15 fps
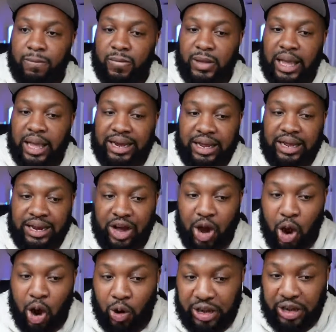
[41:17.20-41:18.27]
And then the
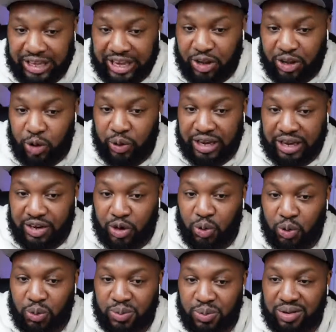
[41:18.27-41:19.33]
only thing you can
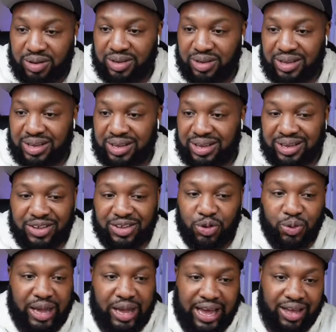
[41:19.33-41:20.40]
do,
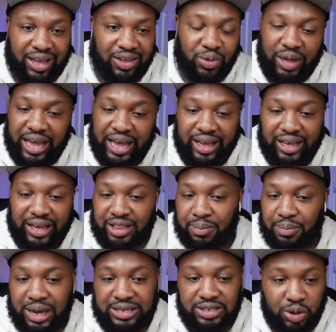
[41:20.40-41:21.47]
you can't get to
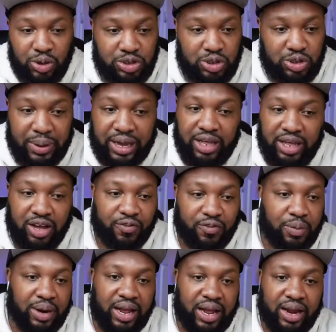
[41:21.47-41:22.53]
my social media
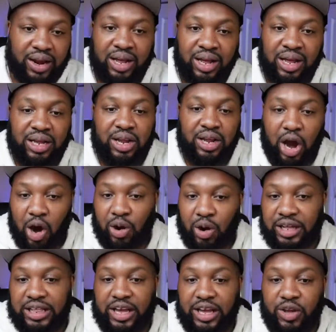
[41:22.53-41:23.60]
from there. The
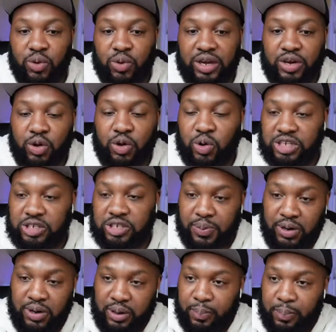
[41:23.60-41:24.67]
only thing you can do is
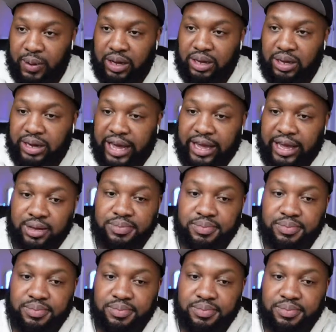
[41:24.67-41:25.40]
pick a date,